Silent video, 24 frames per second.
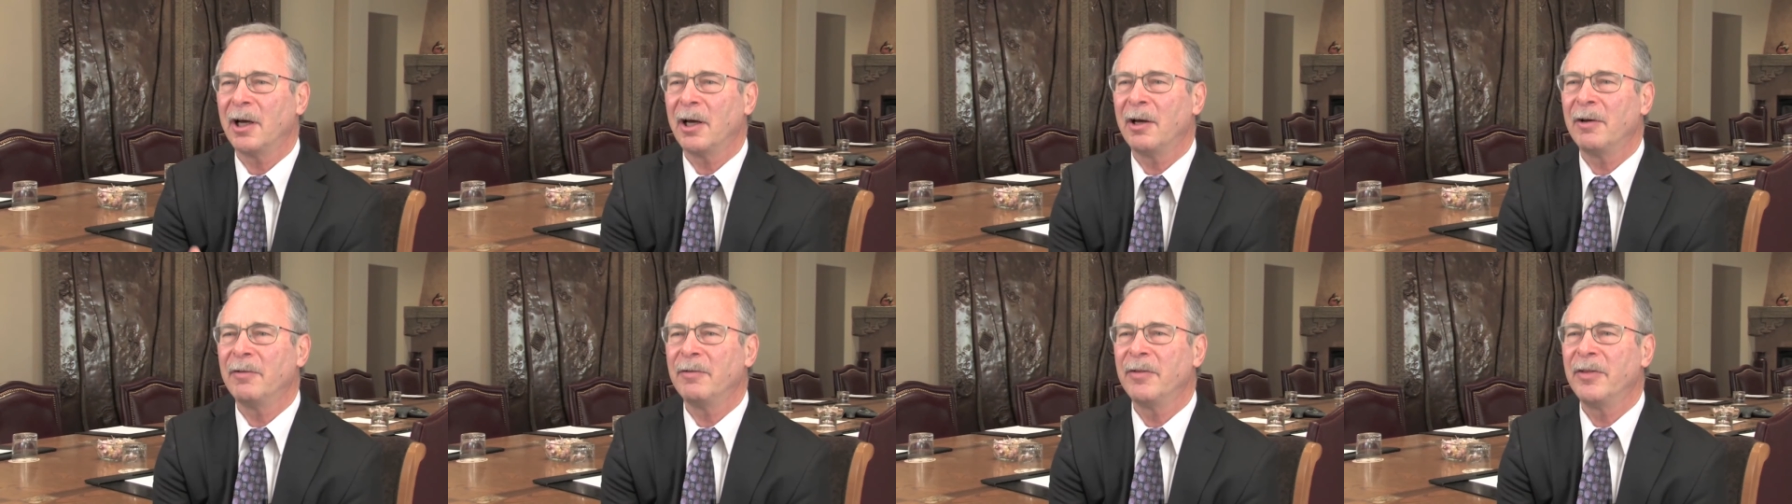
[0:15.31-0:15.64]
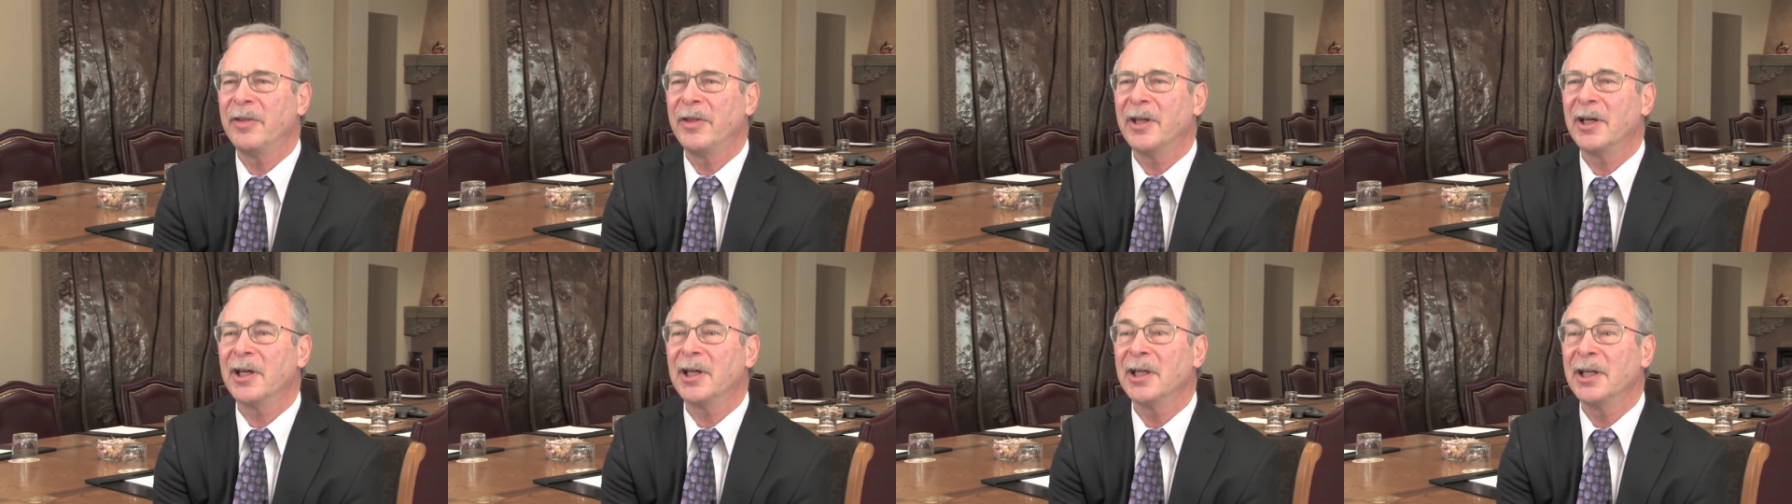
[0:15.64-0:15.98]

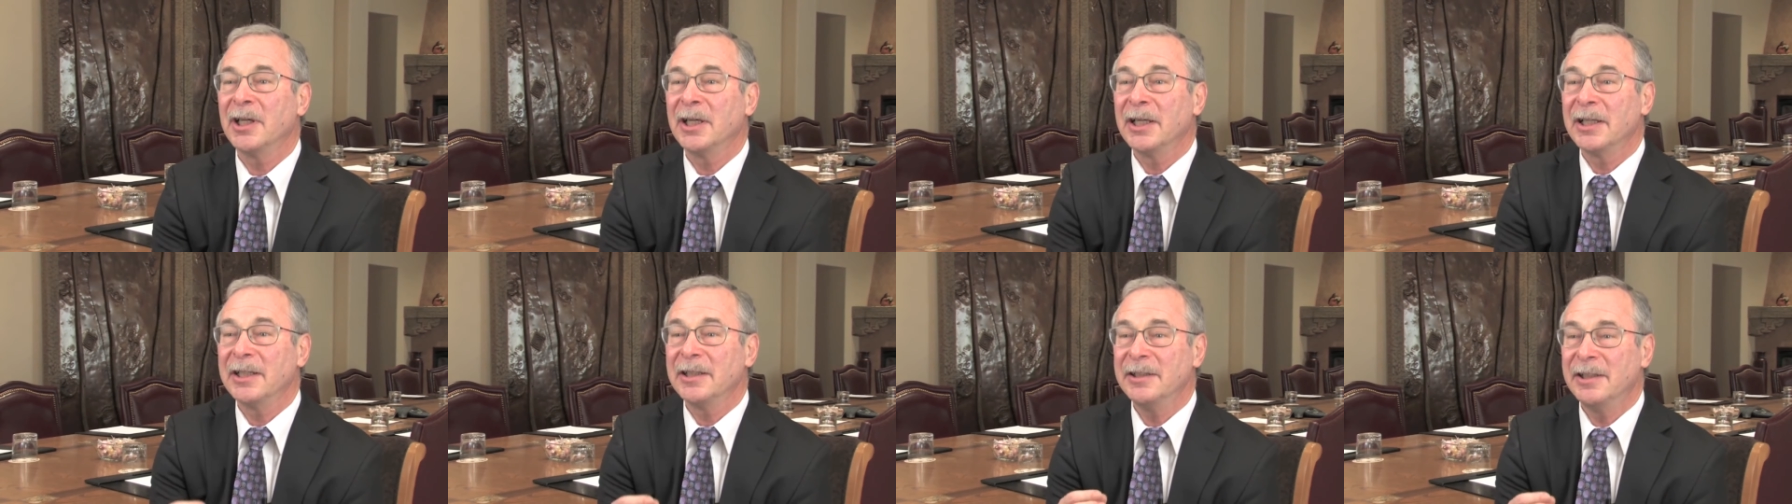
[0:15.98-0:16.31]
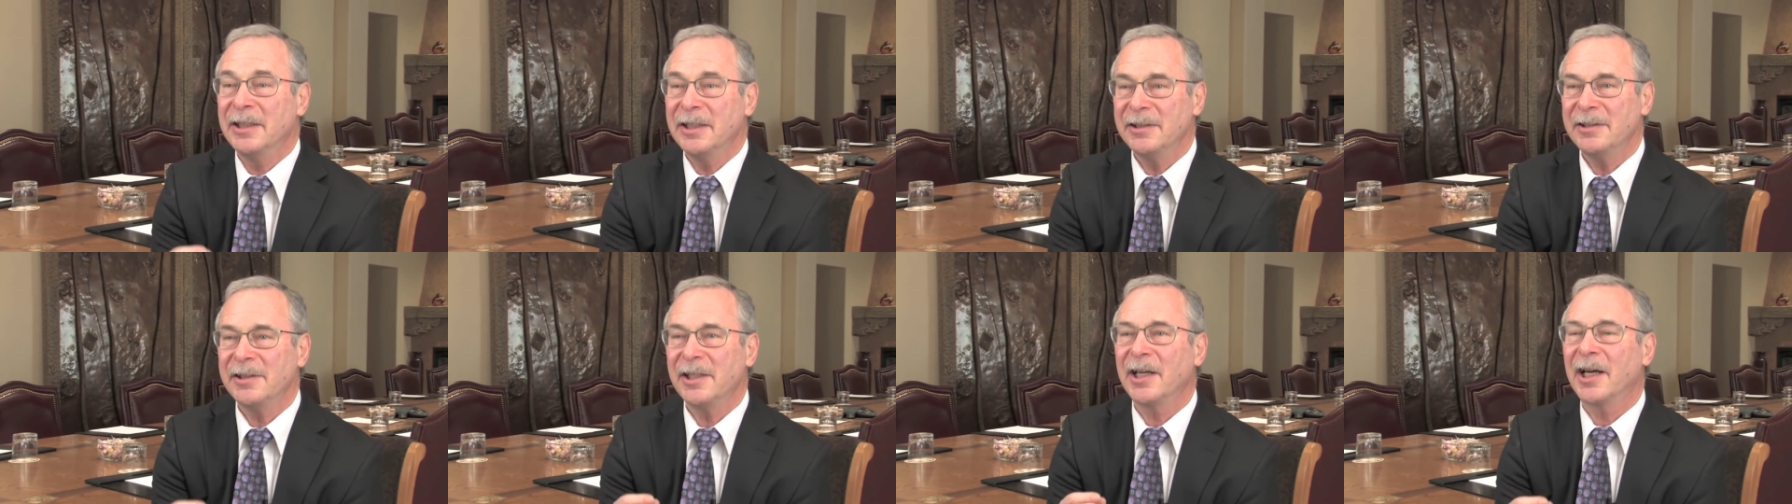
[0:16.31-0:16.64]
of the
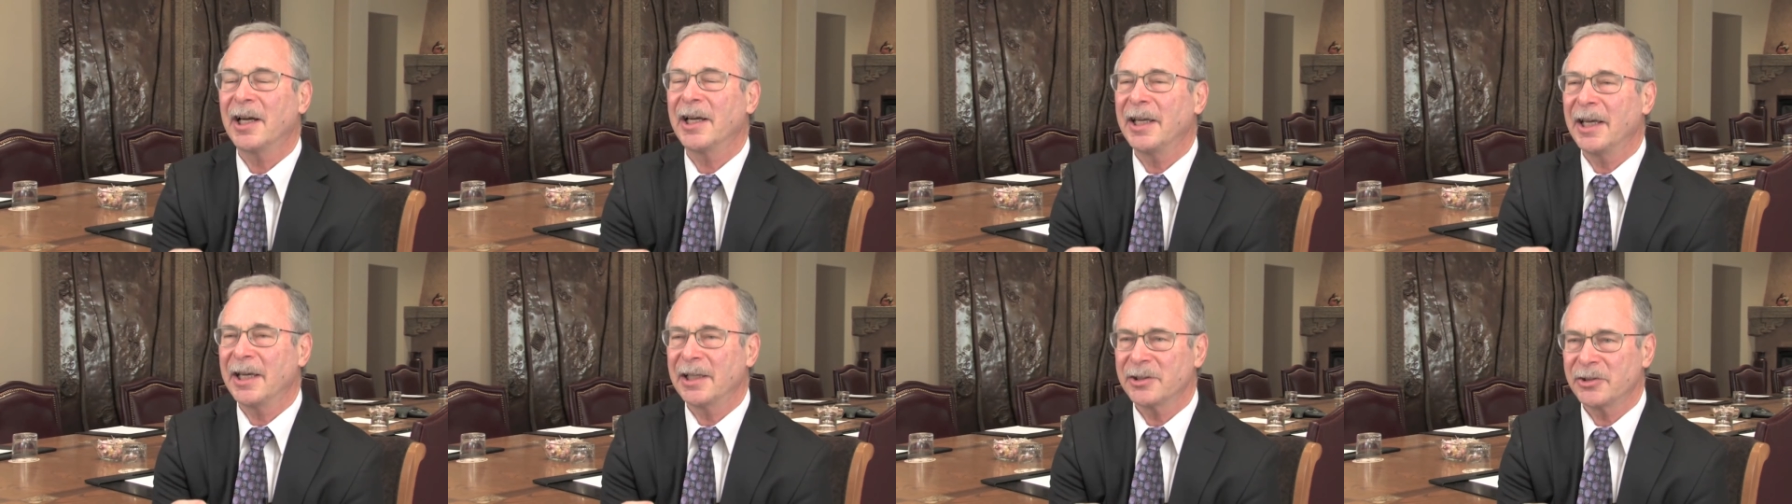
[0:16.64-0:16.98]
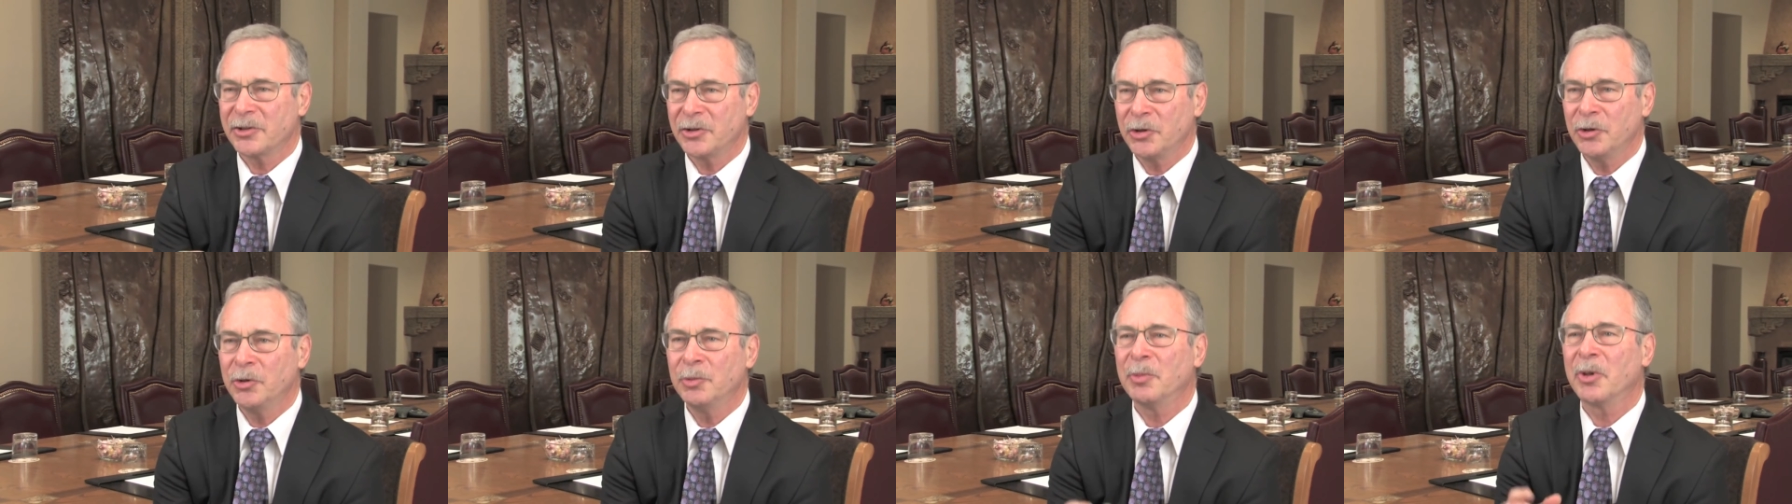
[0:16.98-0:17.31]

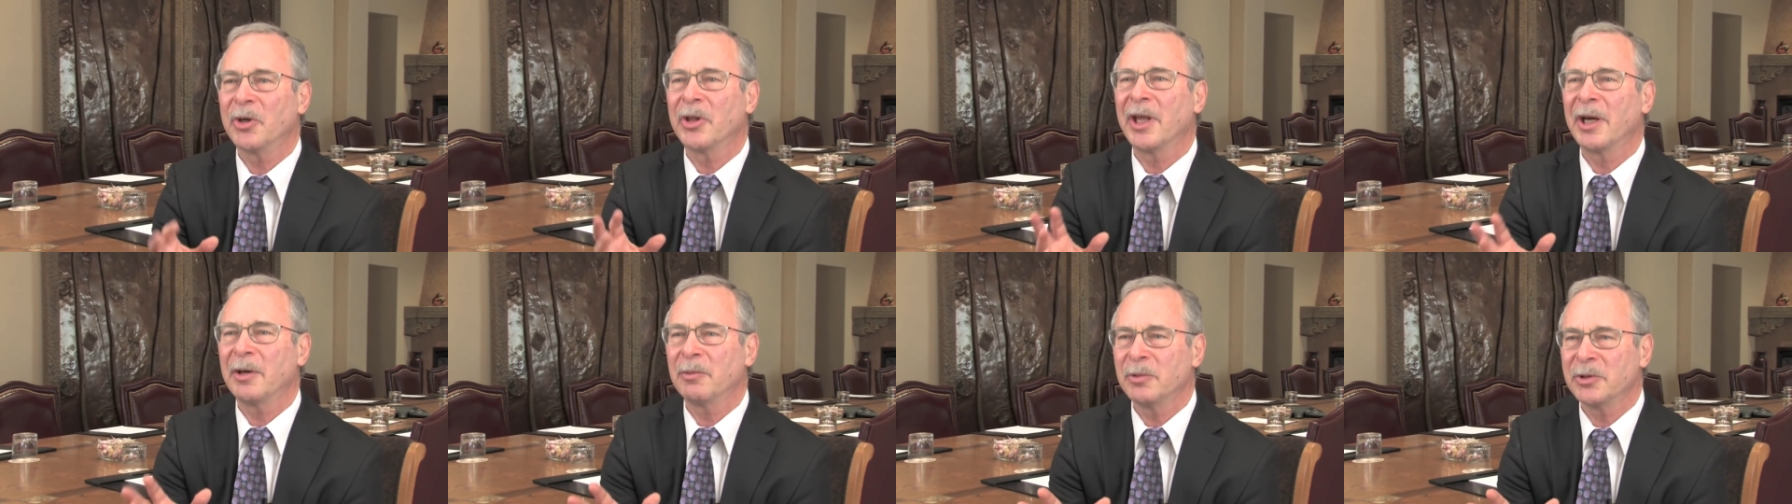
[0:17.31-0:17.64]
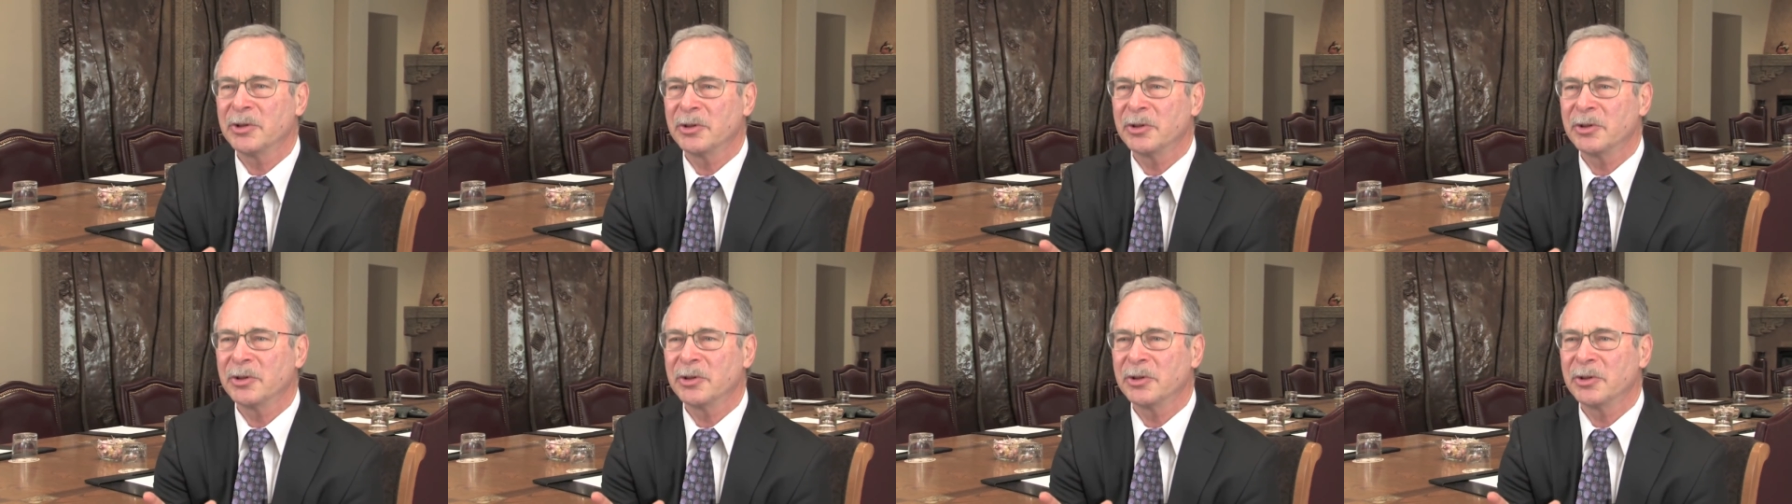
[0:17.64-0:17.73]
DCIS tumor that